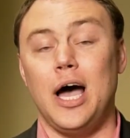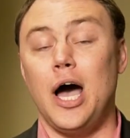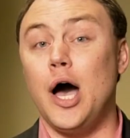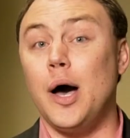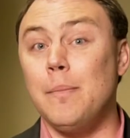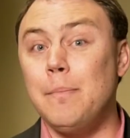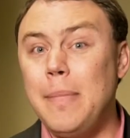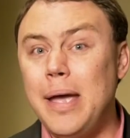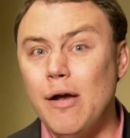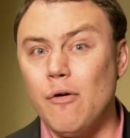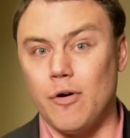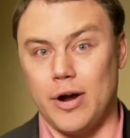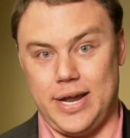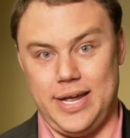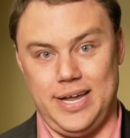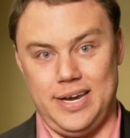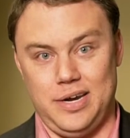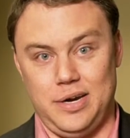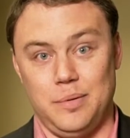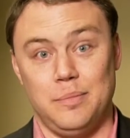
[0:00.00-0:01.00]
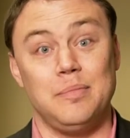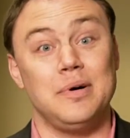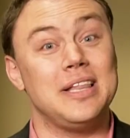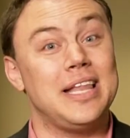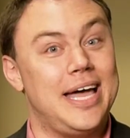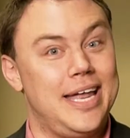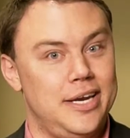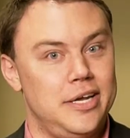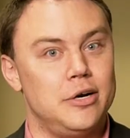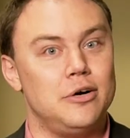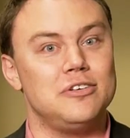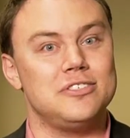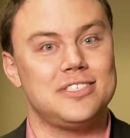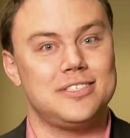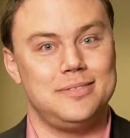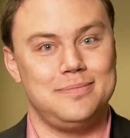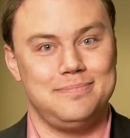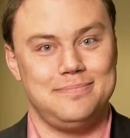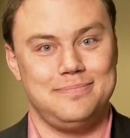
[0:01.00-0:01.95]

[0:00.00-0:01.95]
American millennials.